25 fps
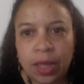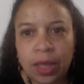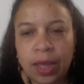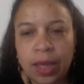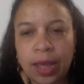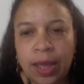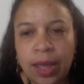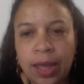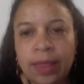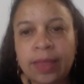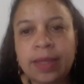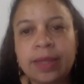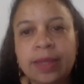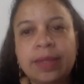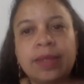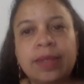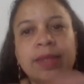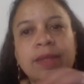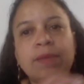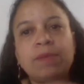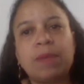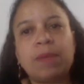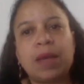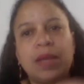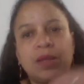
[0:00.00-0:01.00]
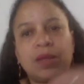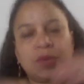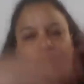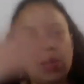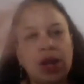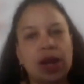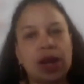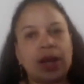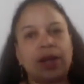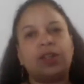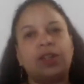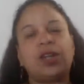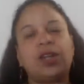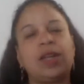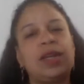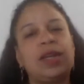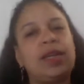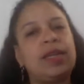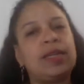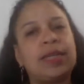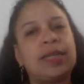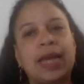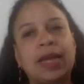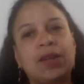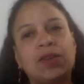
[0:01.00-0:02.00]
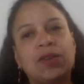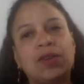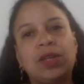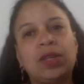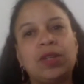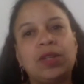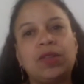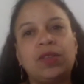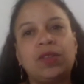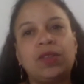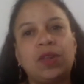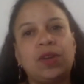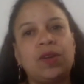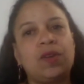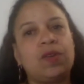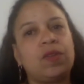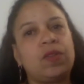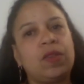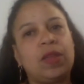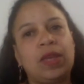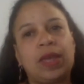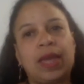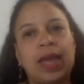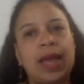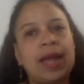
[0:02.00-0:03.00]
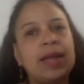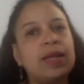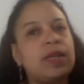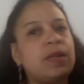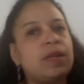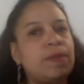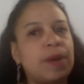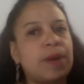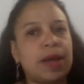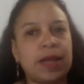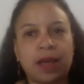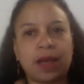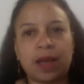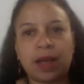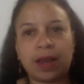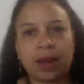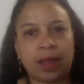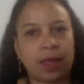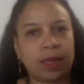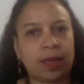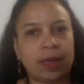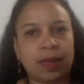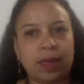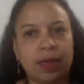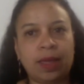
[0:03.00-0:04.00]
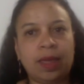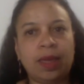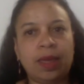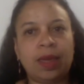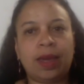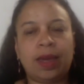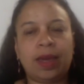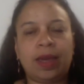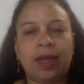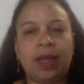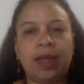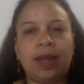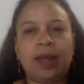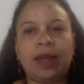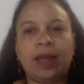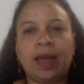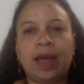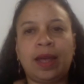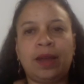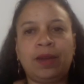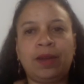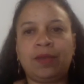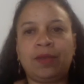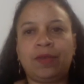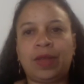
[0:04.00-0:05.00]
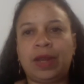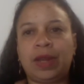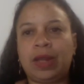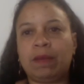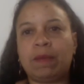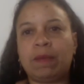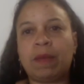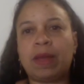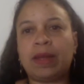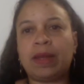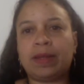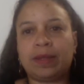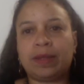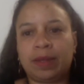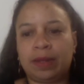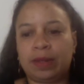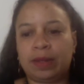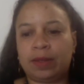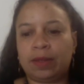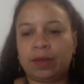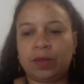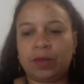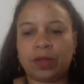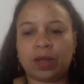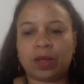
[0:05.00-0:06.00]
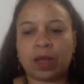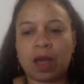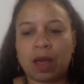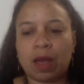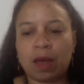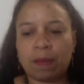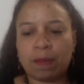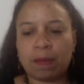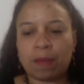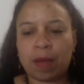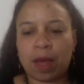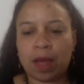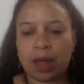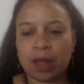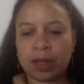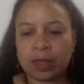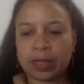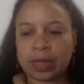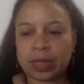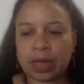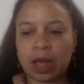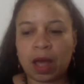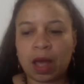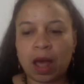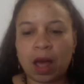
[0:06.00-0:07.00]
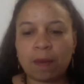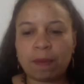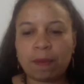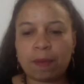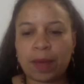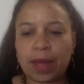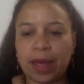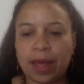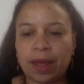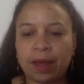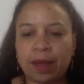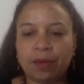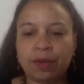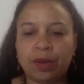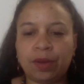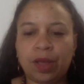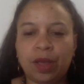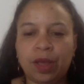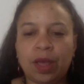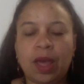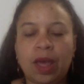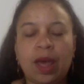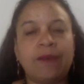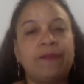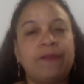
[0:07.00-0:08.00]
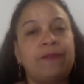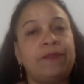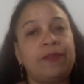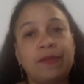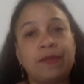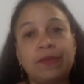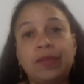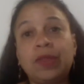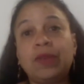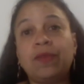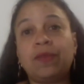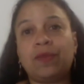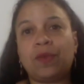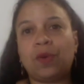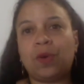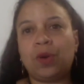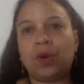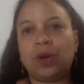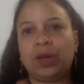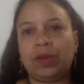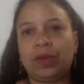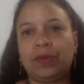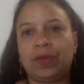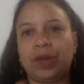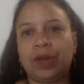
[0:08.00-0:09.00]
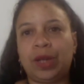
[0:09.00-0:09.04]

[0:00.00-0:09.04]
And this is Mahasudarshan is actually considered the antibiotic in Ayurvedic medicine. So it's a compound of 54 different